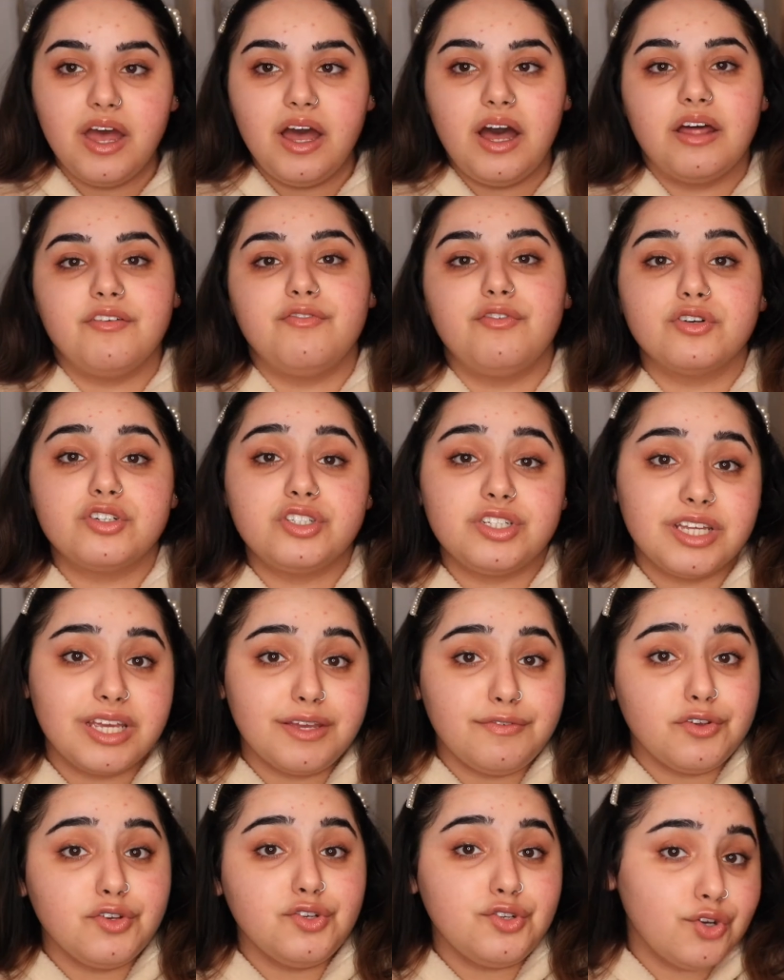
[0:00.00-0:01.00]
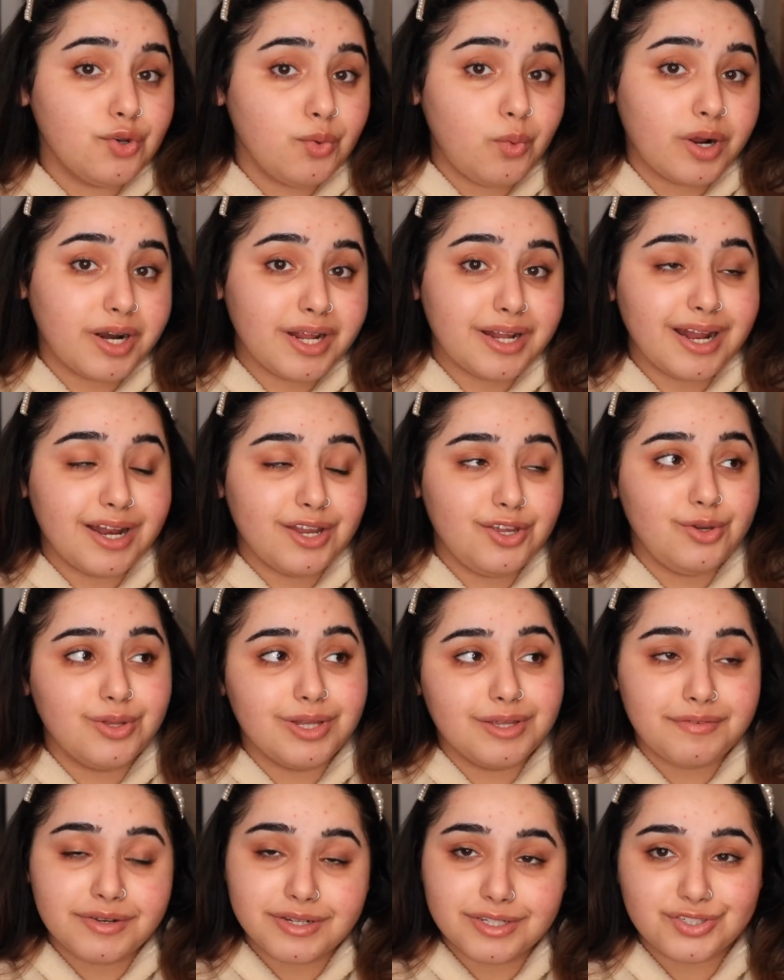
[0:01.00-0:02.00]
Unfortunately, if you do want it and you
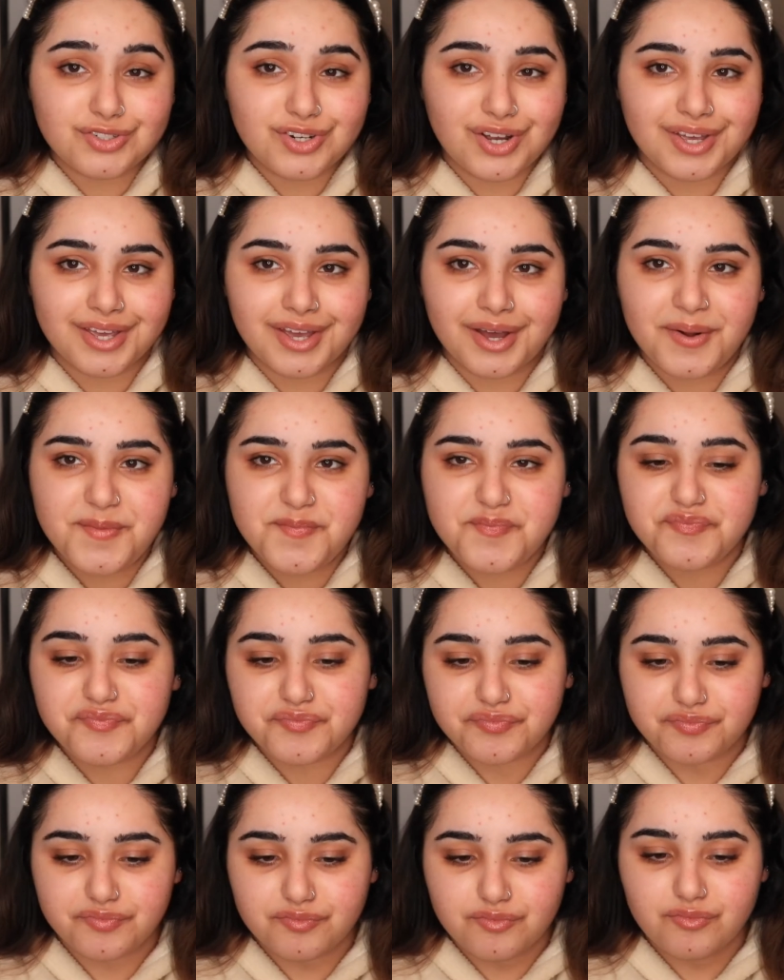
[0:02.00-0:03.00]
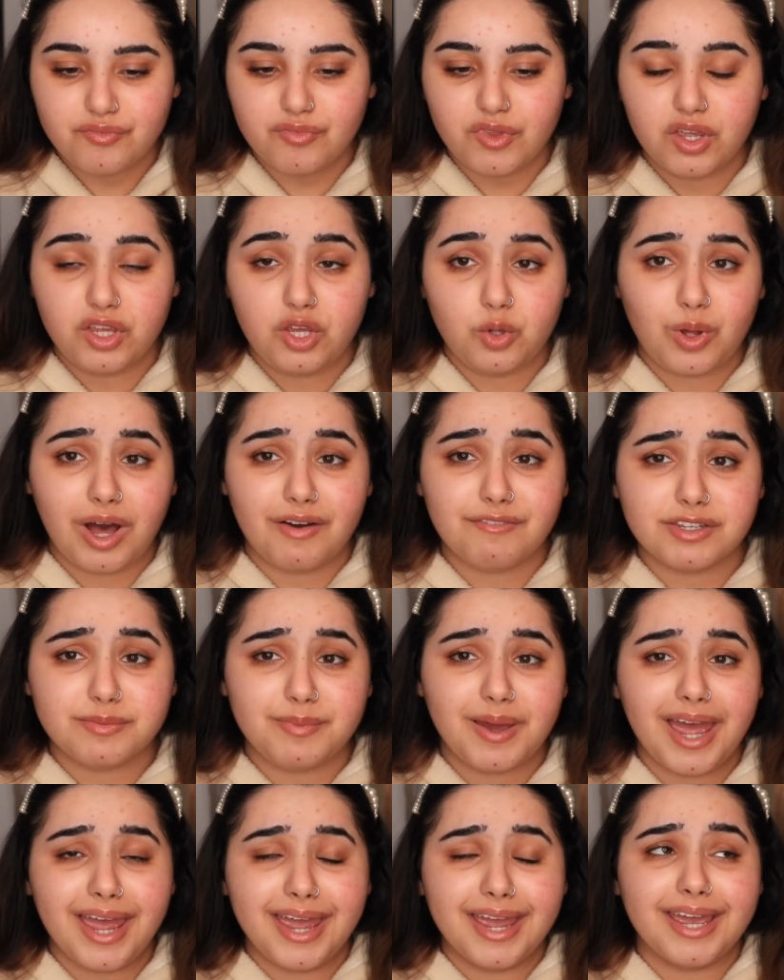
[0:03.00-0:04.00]
live in Australia, you'll have to
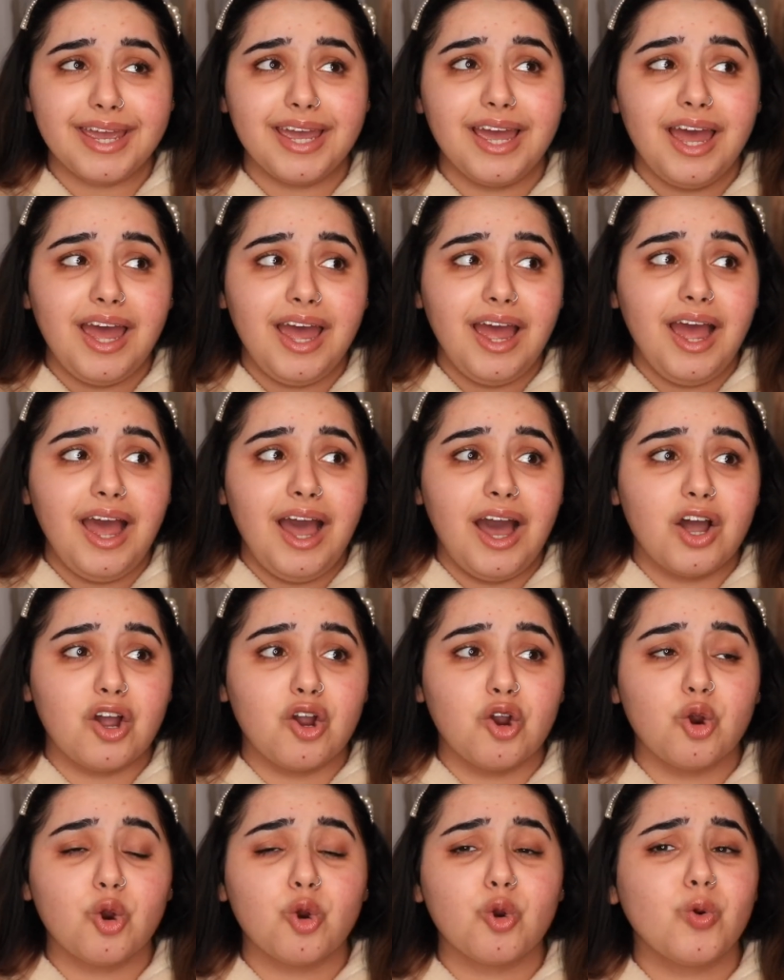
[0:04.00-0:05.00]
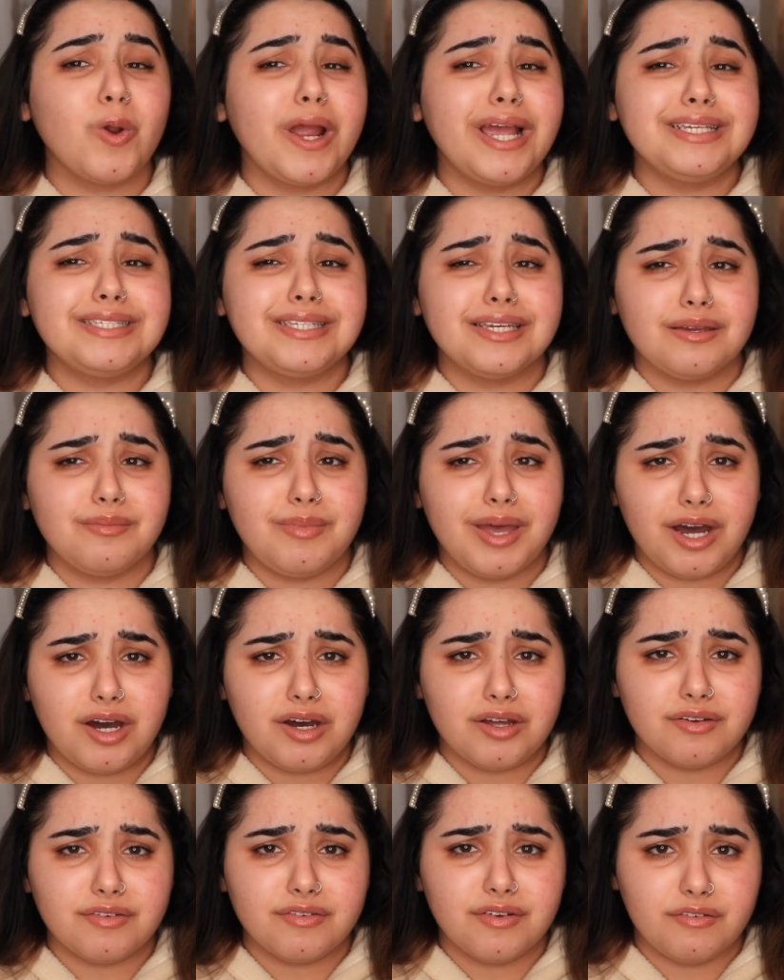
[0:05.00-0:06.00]
pay a crazy
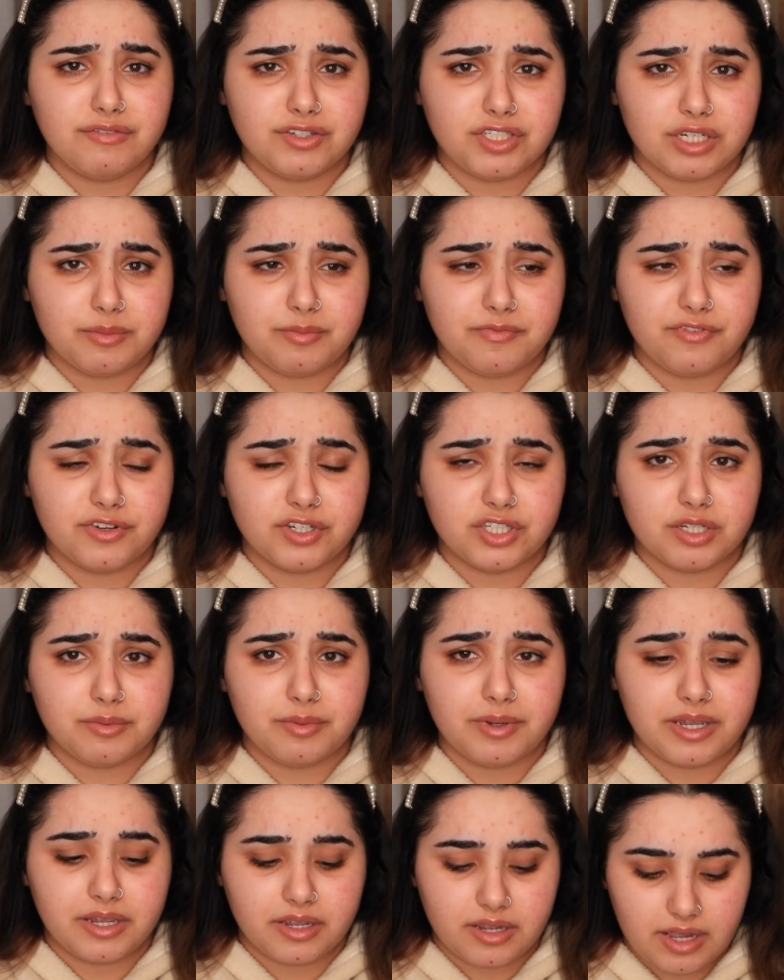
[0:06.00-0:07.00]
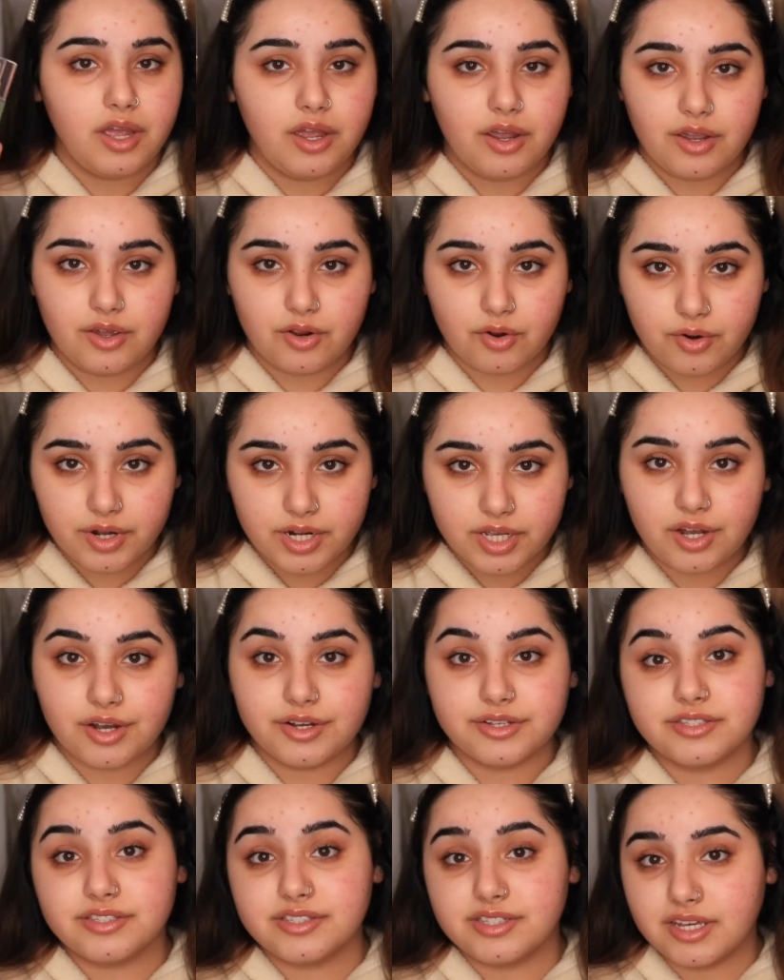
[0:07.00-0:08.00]
amount of shipping. It already
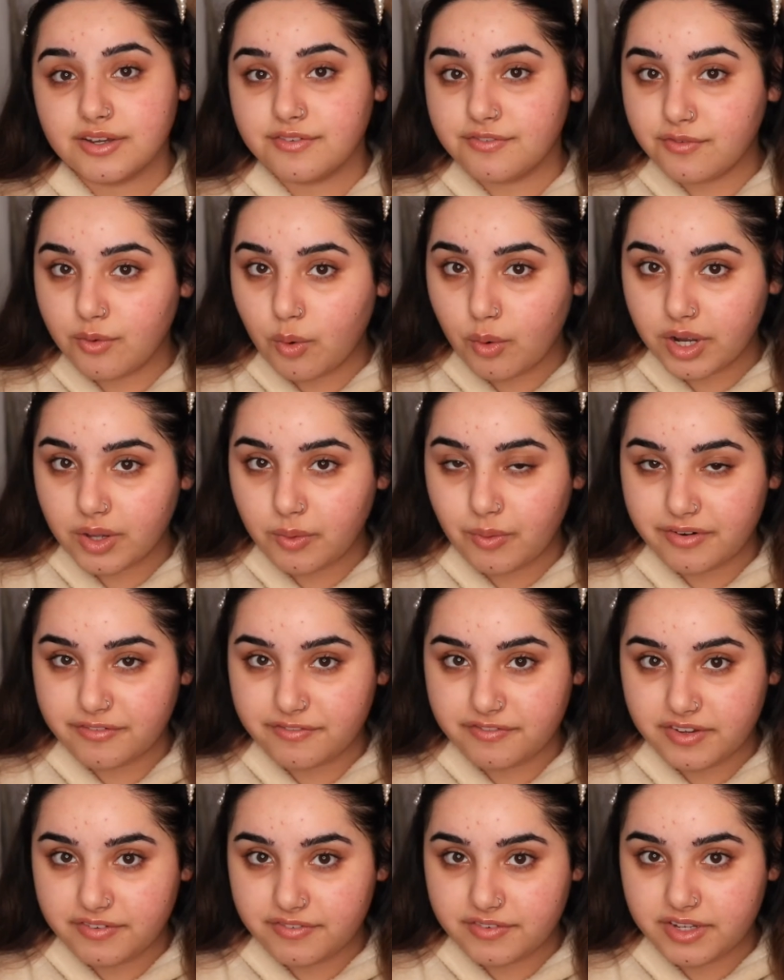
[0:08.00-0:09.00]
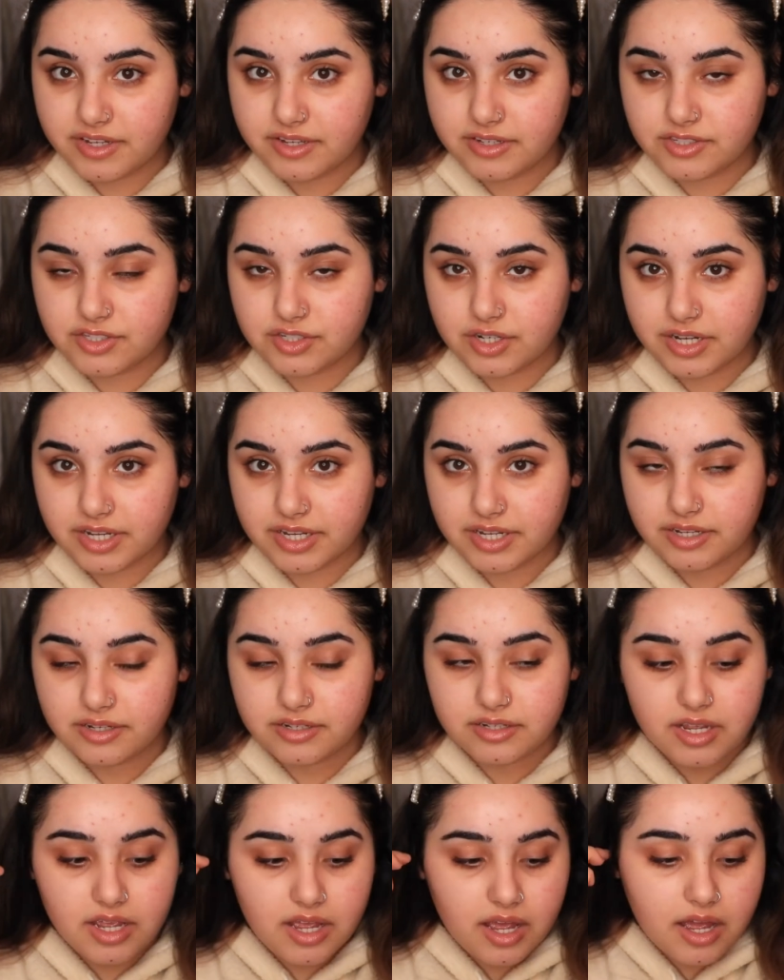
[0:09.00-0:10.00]
costs like $41.50 Australian.